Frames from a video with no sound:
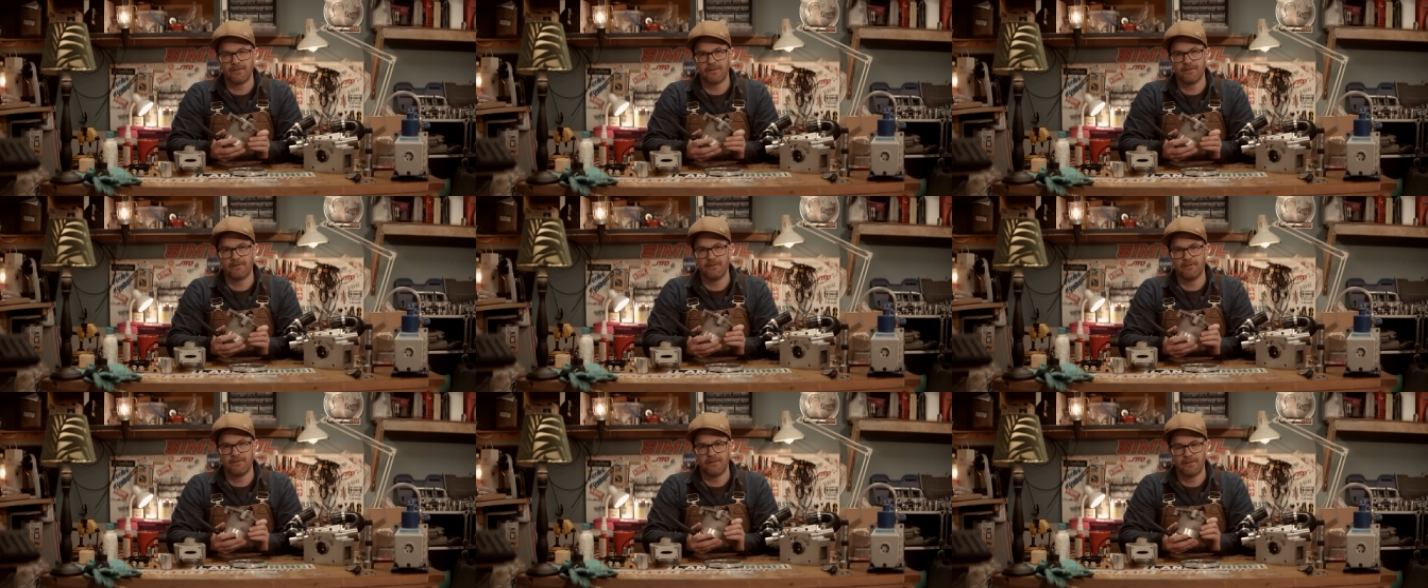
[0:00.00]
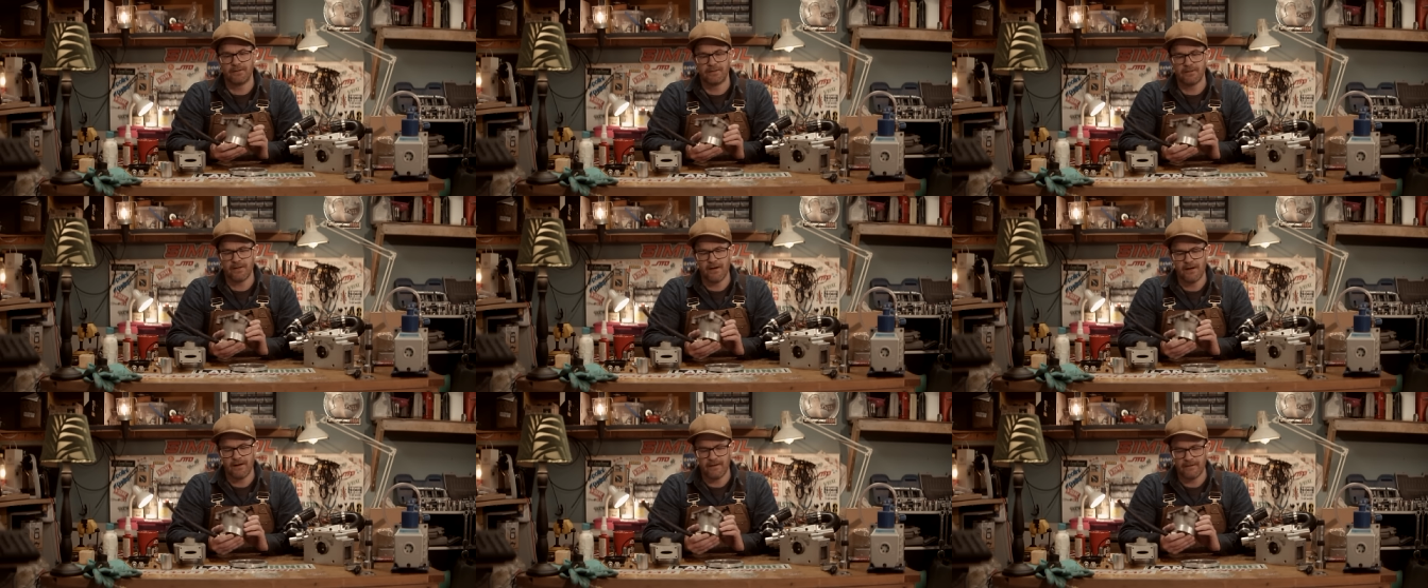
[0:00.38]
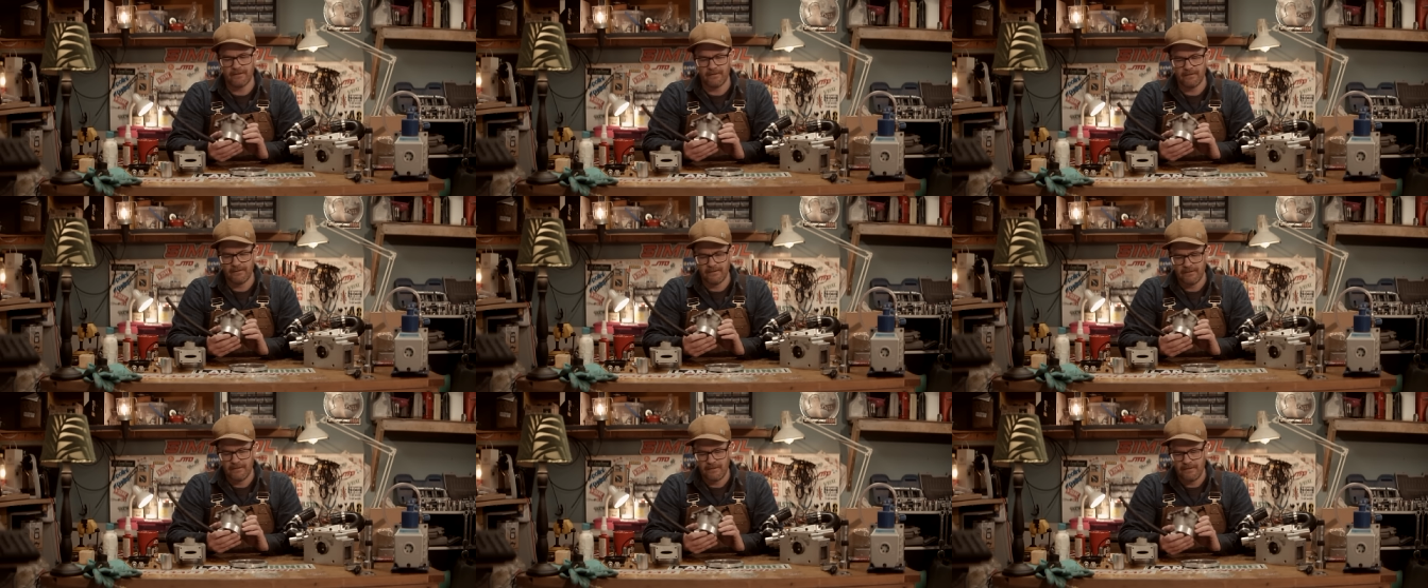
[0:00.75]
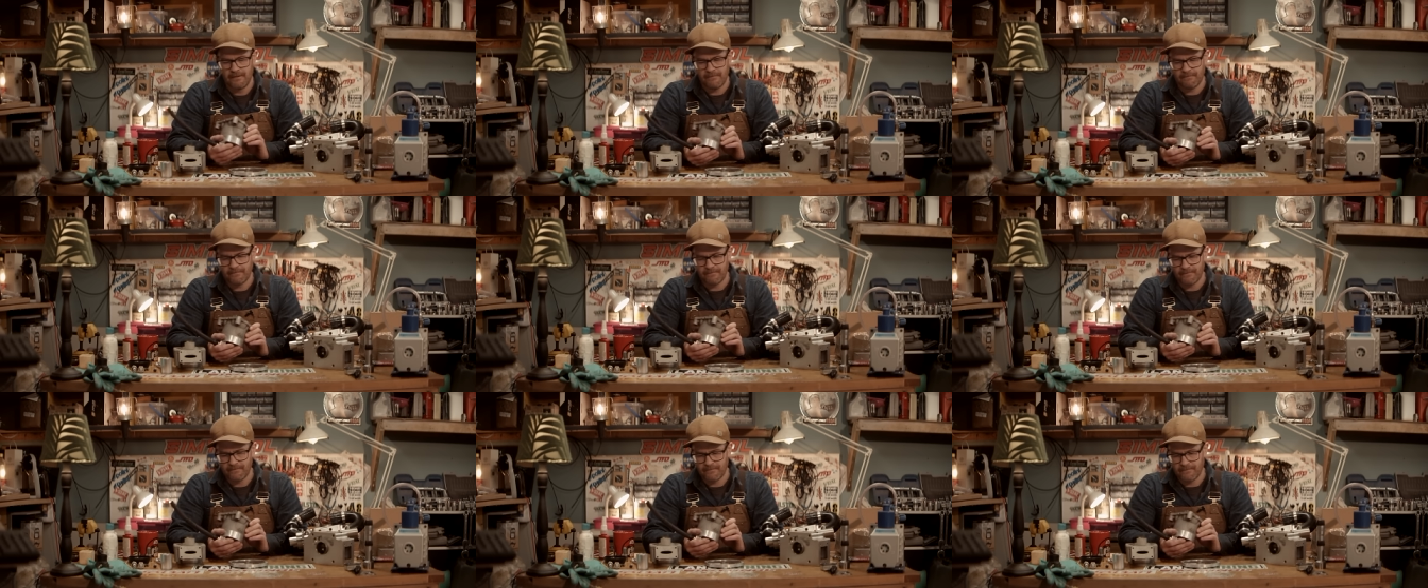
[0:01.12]
a good design.
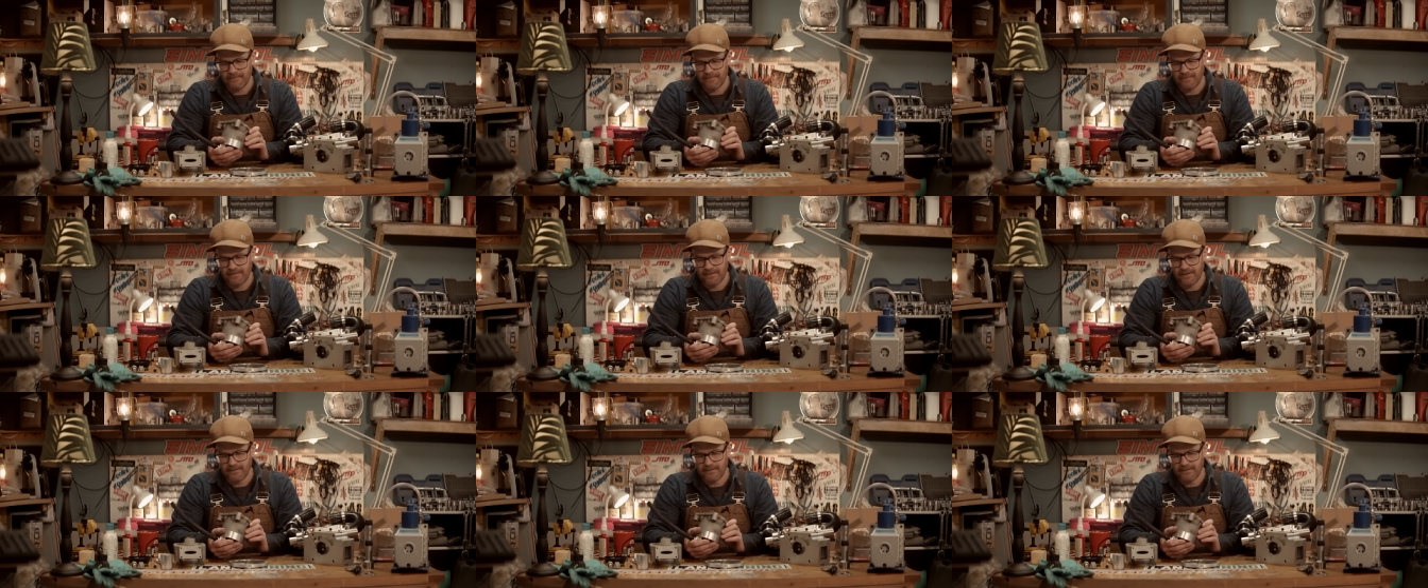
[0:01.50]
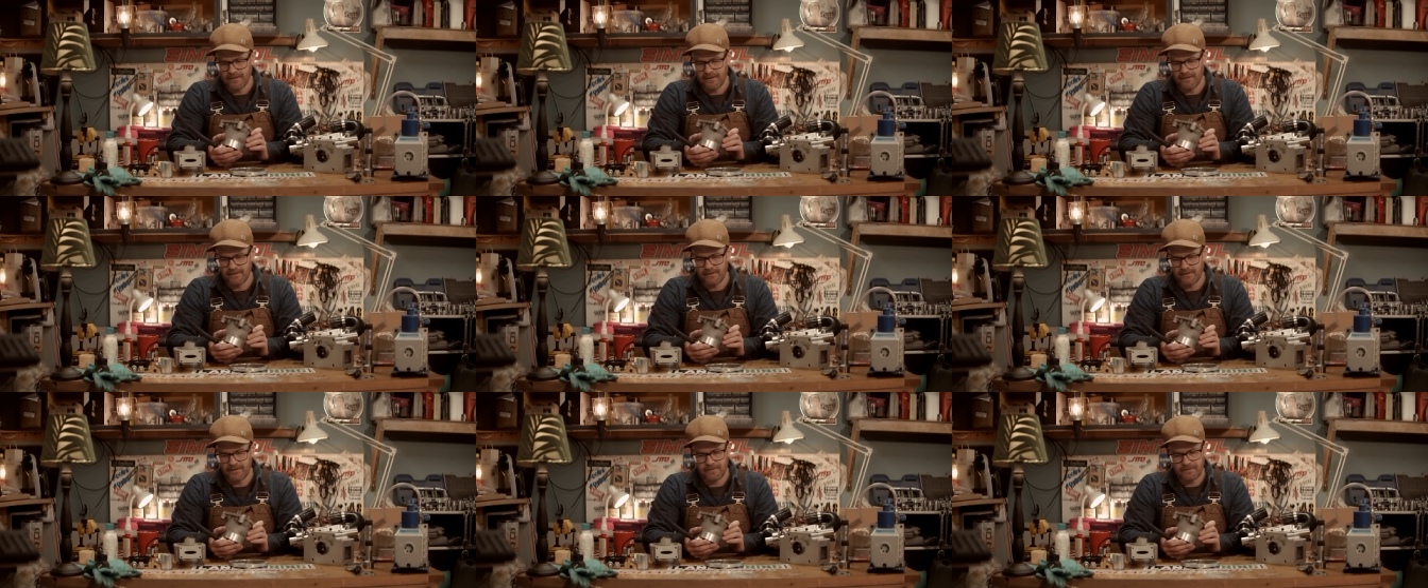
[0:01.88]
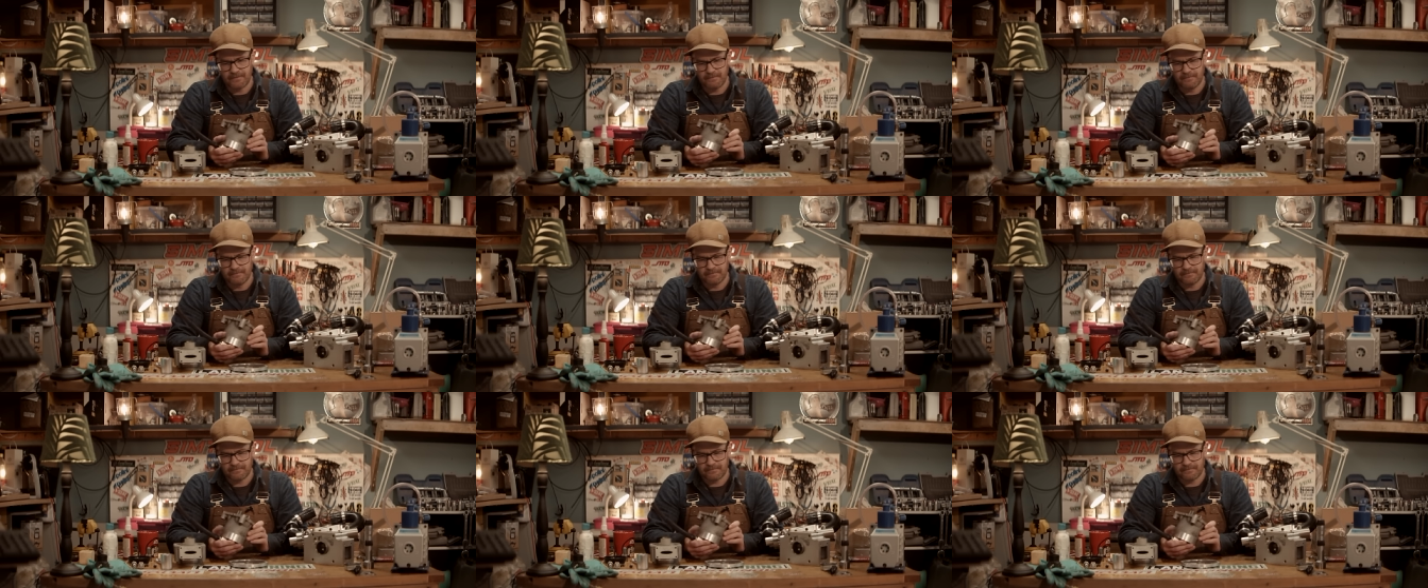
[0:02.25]
Like,